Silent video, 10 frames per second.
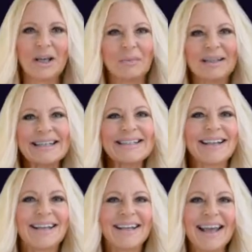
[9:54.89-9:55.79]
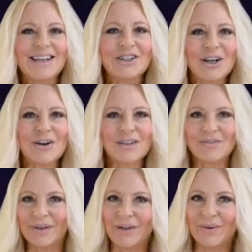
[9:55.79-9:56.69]
Please like and share this
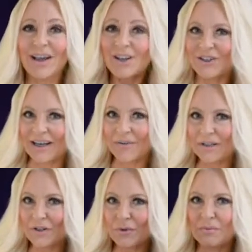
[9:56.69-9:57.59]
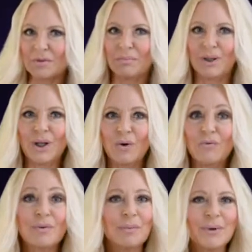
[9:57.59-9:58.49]
video. Check out the description below
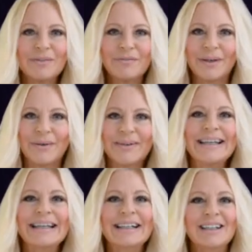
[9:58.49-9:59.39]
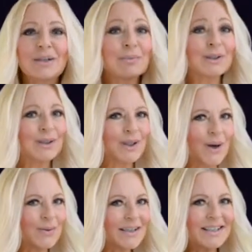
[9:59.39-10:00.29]
for more info. Click
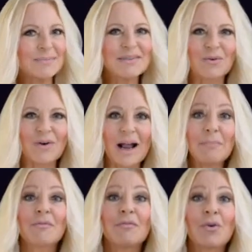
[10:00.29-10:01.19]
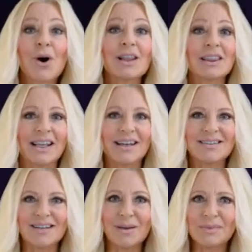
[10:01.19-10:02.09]
below to subscribe for
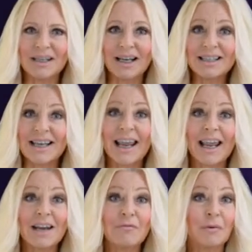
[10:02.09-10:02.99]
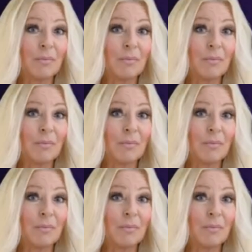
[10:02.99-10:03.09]
latest updates and for